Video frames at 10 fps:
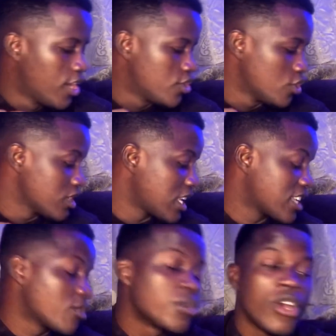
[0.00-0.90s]
just like
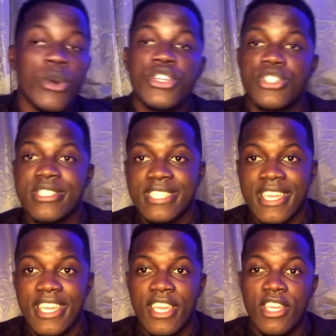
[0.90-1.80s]
the way what you just
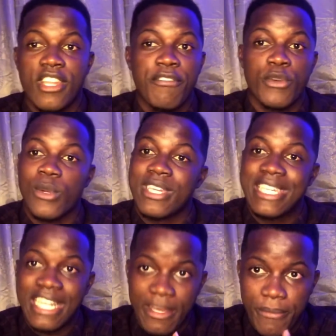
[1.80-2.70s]
say therefore don't
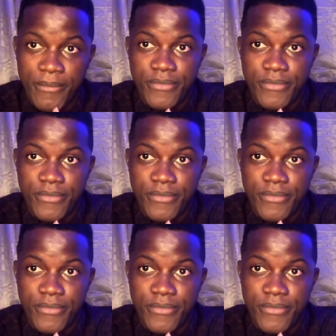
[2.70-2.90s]
kill him